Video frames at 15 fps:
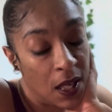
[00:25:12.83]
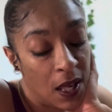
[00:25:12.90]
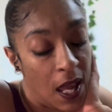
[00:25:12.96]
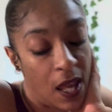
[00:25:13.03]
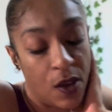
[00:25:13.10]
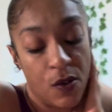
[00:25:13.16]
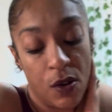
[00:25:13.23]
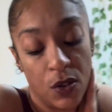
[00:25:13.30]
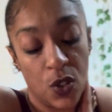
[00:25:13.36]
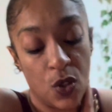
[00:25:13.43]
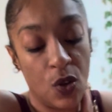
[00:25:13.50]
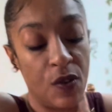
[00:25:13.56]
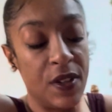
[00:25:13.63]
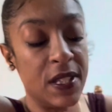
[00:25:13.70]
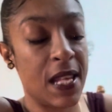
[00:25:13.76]
And you know,
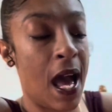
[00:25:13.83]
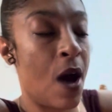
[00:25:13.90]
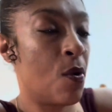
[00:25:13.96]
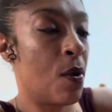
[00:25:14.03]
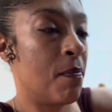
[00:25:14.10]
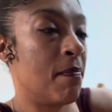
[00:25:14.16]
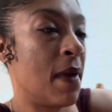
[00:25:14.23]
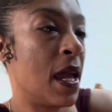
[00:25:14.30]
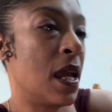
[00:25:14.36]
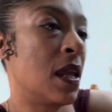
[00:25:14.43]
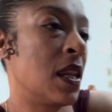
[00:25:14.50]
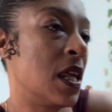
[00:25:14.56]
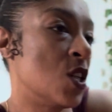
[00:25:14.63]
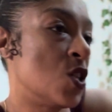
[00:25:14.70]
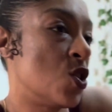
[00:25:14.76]
Taurus, our
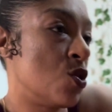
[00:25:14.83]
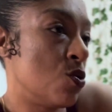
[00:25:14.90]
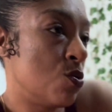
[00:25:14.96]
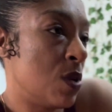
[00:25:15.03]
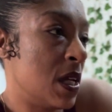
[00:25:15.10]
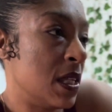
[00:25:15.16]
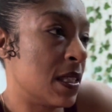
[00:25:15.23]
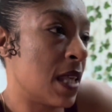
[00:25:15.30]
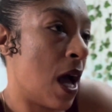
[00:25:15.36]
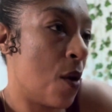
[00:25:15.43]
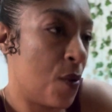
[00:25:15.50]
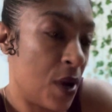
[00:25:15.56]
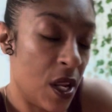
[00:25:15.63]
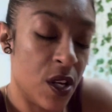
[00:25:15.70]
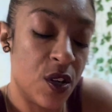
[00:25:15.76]
main issue is
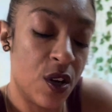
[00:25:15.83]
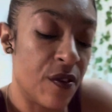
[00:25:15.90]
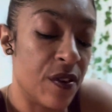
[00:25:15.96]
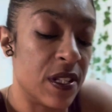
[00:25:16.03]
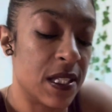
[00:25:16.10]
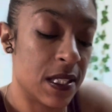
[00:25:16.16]
our endurance,